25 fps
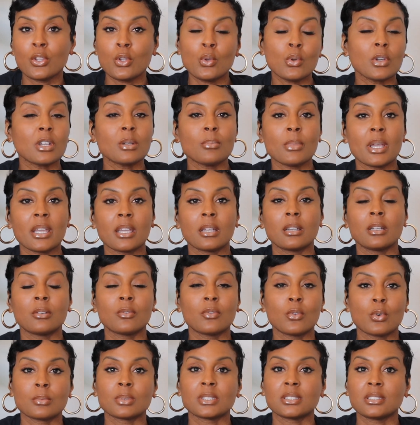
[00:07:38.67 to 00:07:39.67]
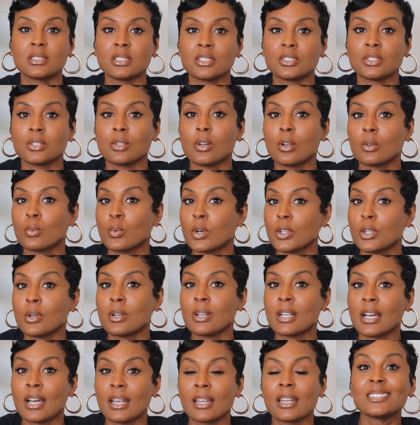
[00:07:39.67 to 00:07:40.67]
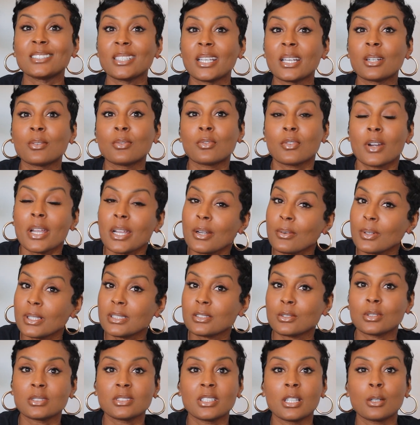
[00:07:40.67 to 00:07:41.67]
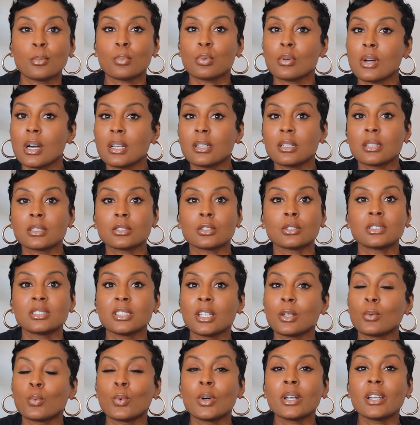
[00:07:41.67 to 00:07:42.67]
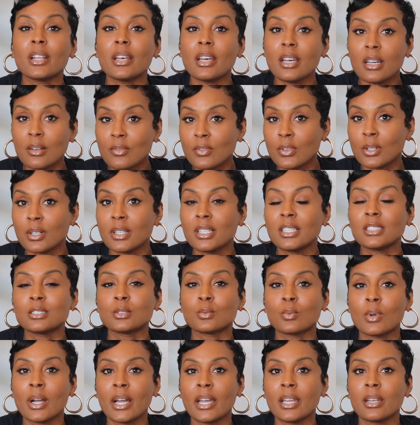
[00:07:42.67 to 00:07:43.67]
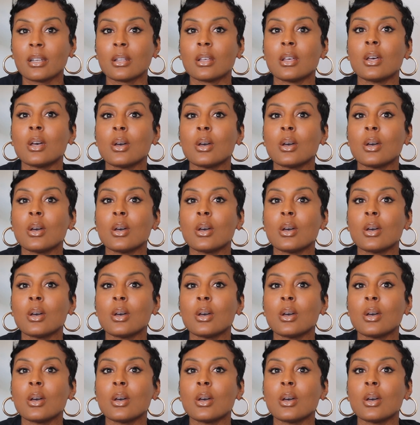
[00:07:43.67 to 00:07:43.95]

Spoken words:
you can make an informed decision on whether or not said fragrance or said product or said whatever is right